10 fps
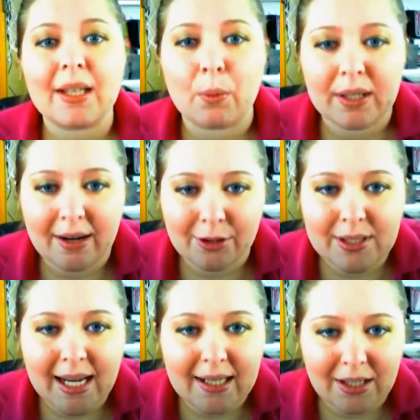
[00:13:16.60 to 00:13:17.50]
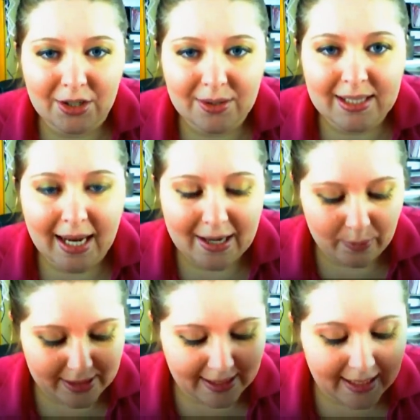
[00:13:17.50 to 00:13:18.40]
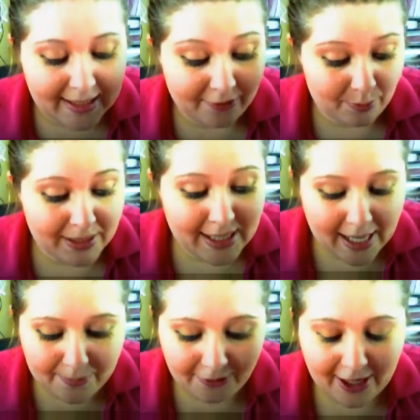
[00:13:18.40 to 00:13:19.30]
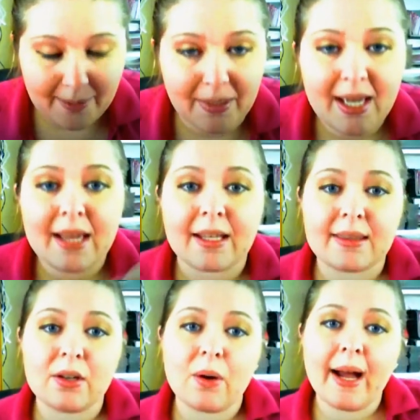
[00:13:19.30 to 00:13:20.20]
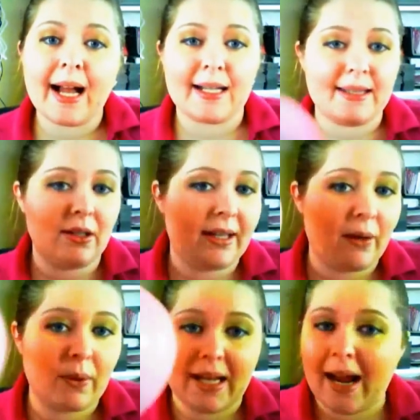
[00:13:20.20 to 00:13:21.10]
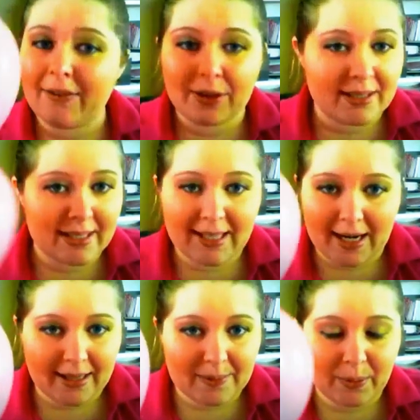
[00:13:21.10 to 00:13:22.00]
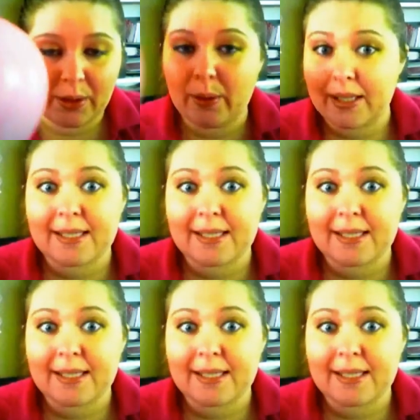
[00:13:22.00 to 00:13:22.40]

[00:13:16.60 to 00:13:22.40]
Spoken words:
whatever date that you're saying, once again, give them a time frame, that they'll go ahead and they'll get whatever is inside of this balloon.